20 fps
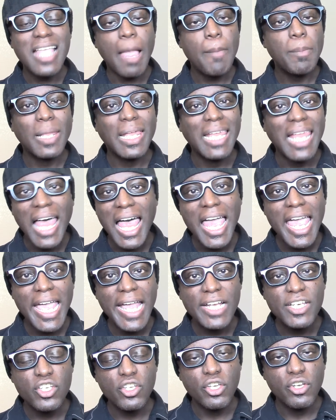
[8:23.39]

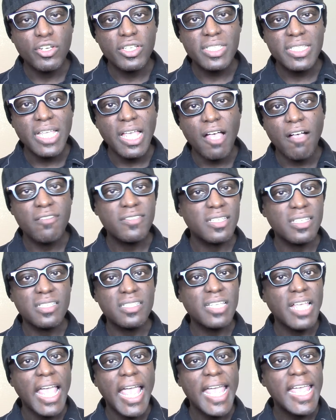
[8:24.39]
lying to yourselves and
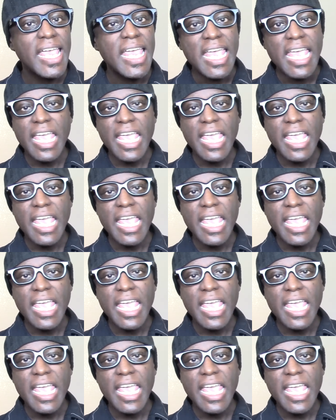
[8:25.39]
saying,